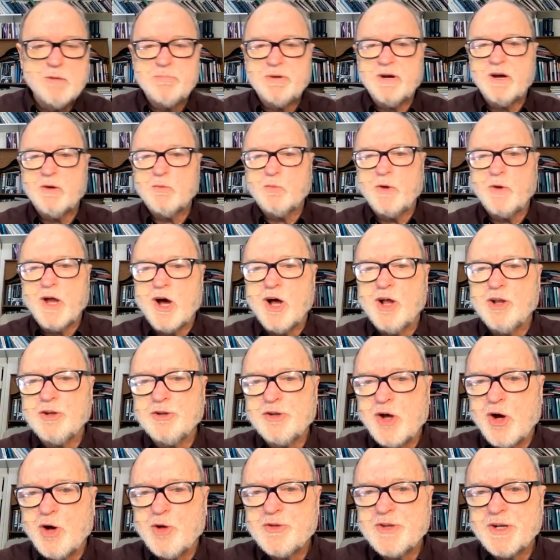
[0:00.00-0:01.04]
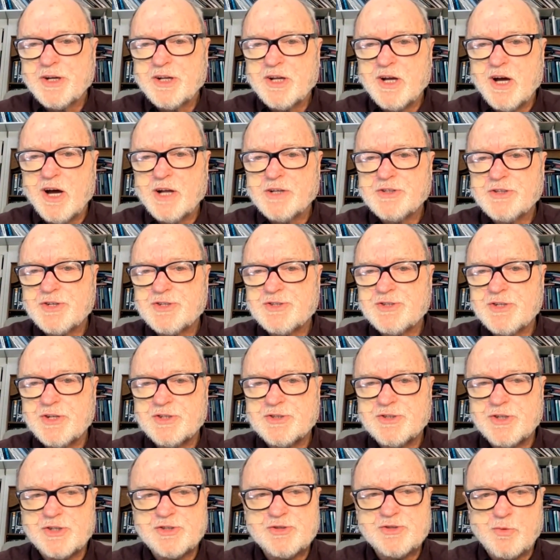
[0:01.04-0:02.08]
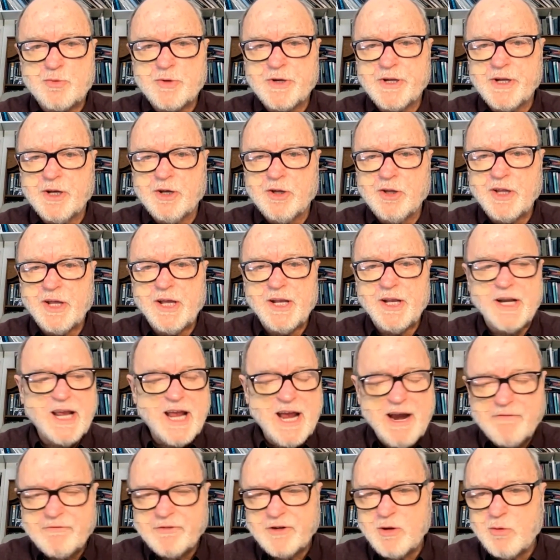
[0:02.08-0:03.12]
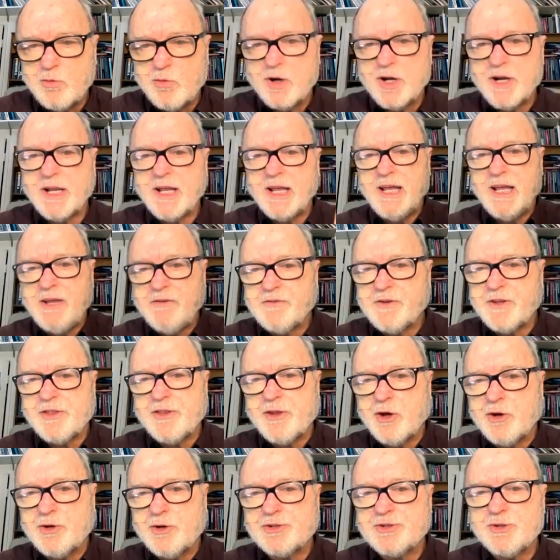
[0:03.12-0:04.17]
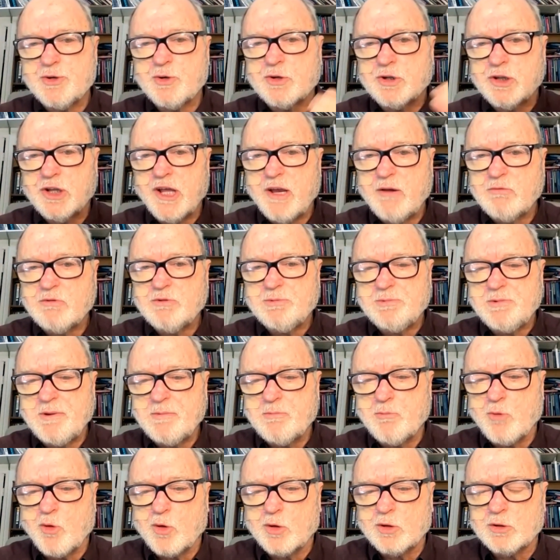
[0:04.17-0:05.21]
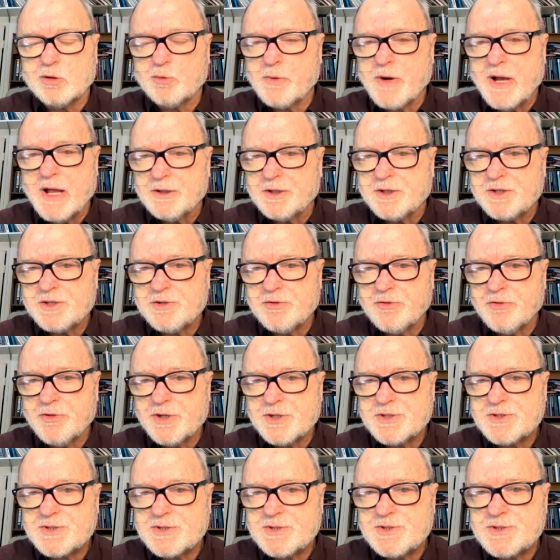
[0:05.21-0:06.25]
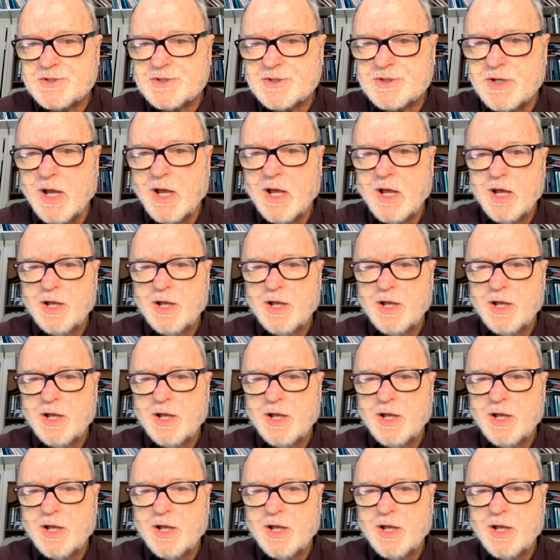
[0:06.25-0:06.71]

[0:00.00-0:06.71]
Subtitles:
But we all know that consciousness is real, and everyone, even those who claim to be moral relativists,